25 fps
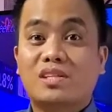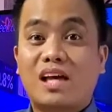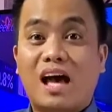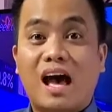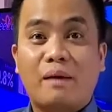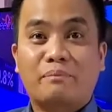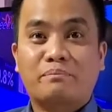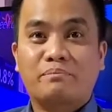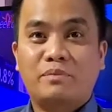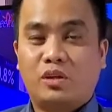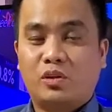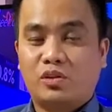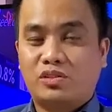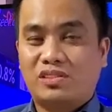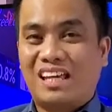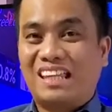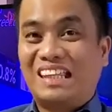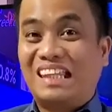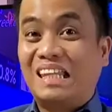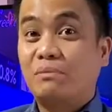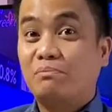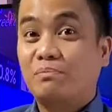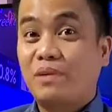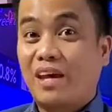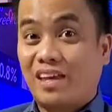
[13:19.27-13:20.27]
up because it
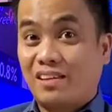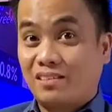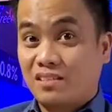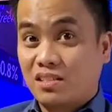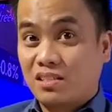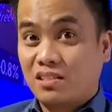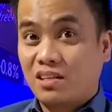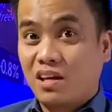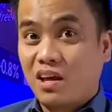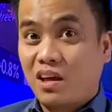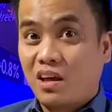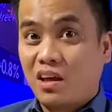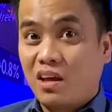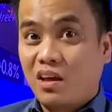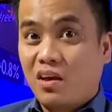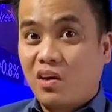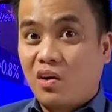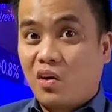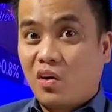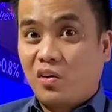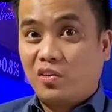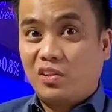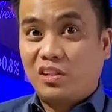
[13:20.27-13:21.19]
depends on